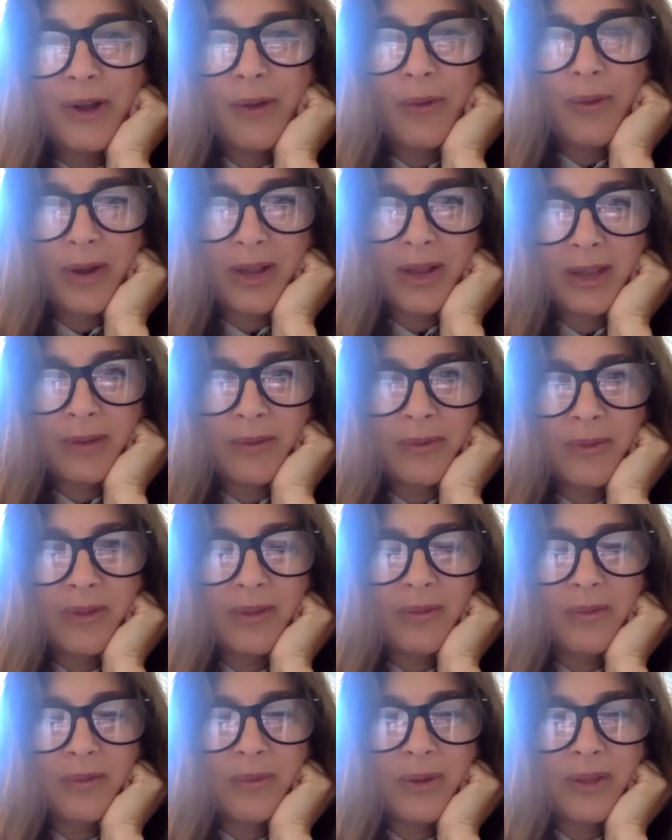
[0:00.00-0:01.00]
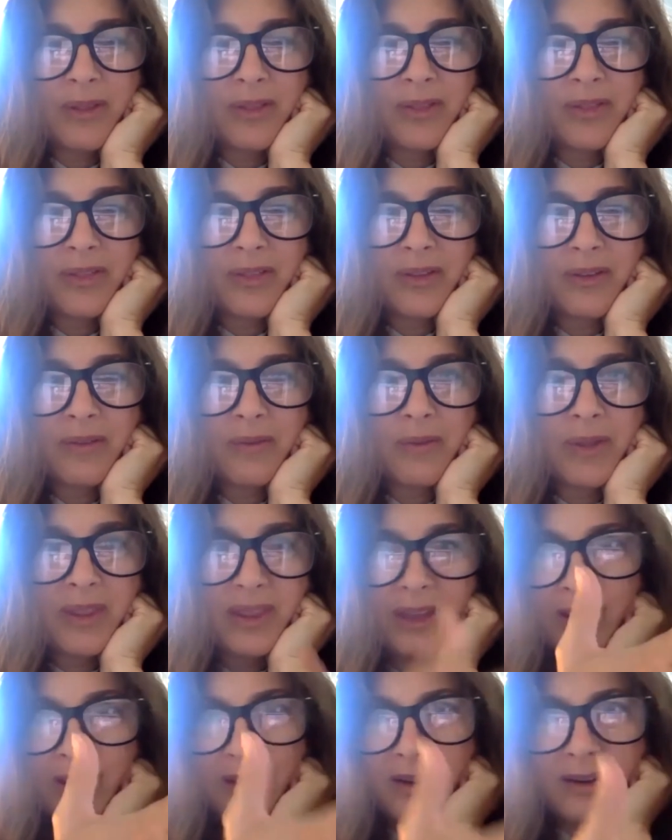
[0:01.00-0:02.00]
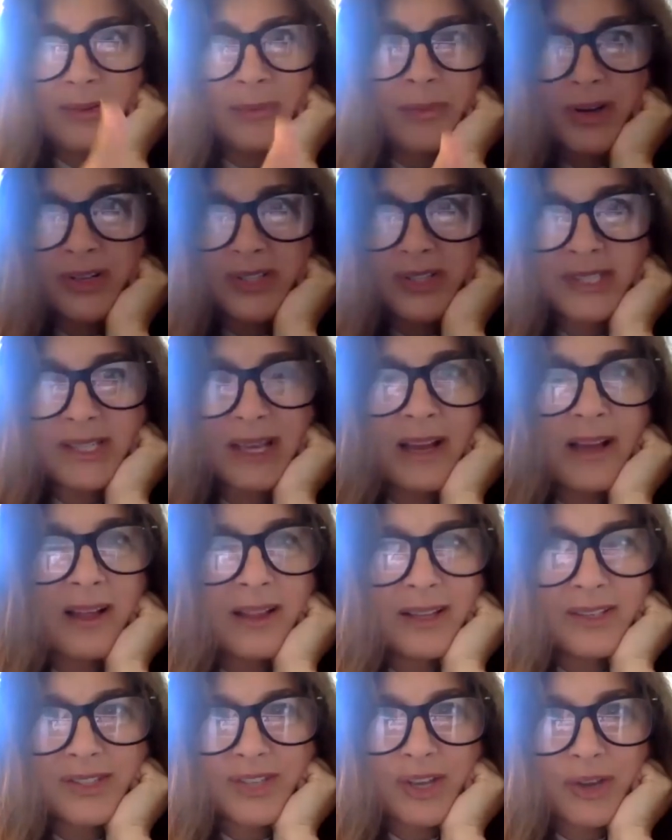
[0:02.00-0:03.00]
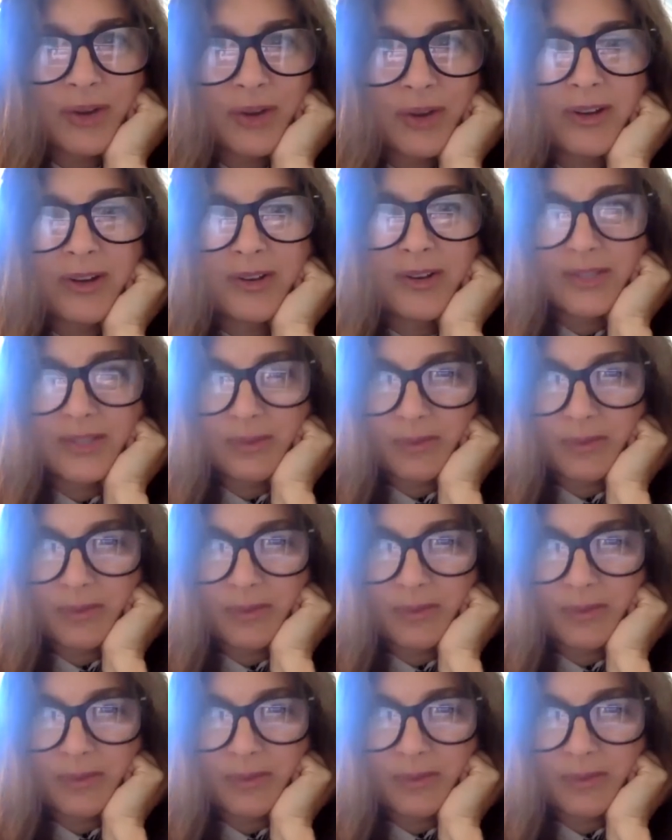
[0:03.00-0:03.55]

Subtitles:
working with Ida and Marcel as curators,